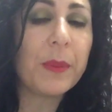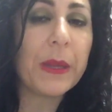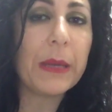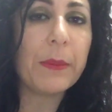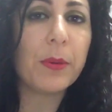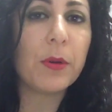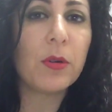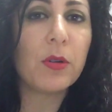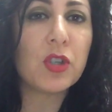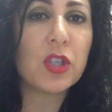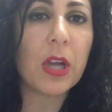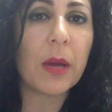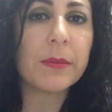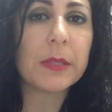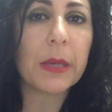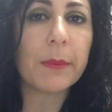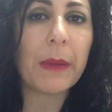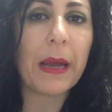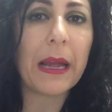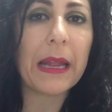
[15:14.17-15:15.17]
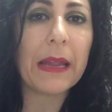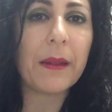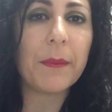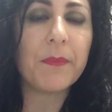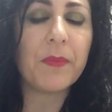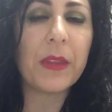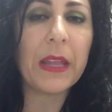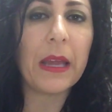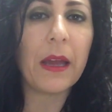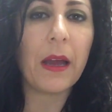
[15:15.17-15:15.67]
people who jumped on
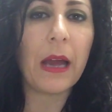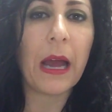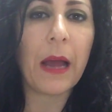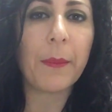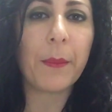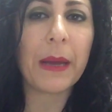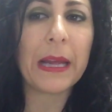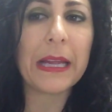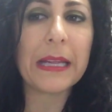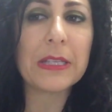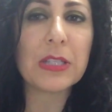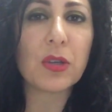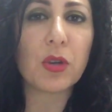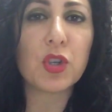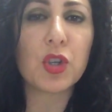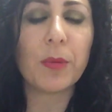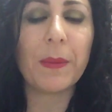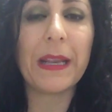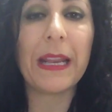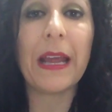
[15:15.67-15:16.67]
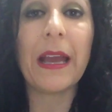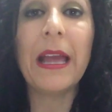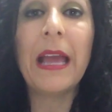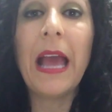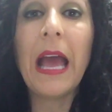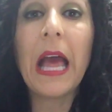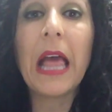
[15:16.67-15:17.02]
my social media.